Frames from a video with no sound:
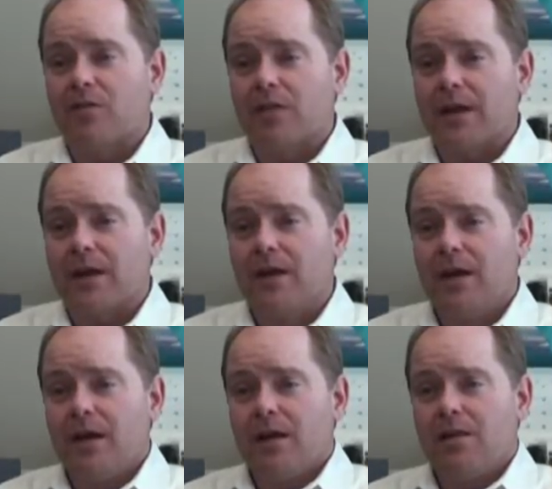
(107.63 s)
So they
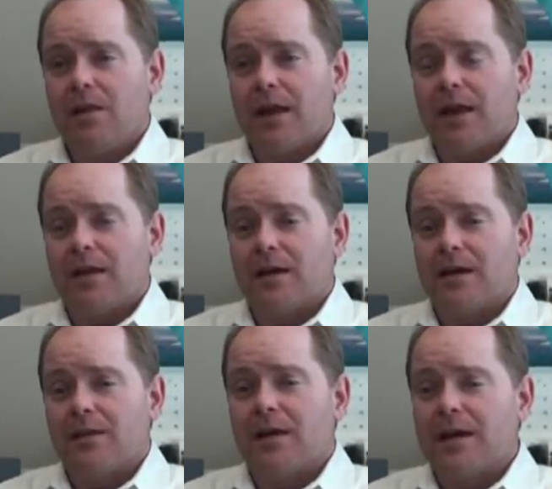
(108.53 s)
they
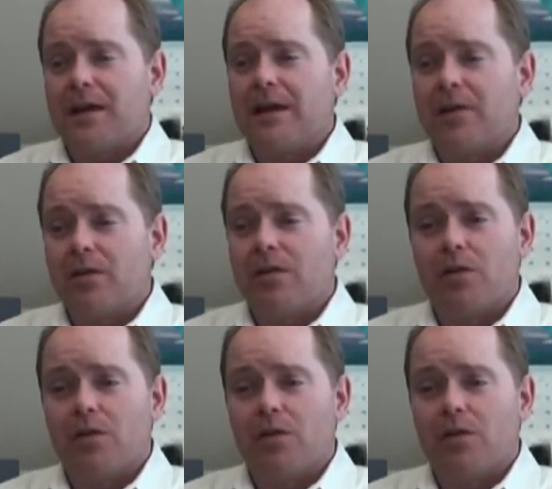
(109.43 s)
uh, they gear the,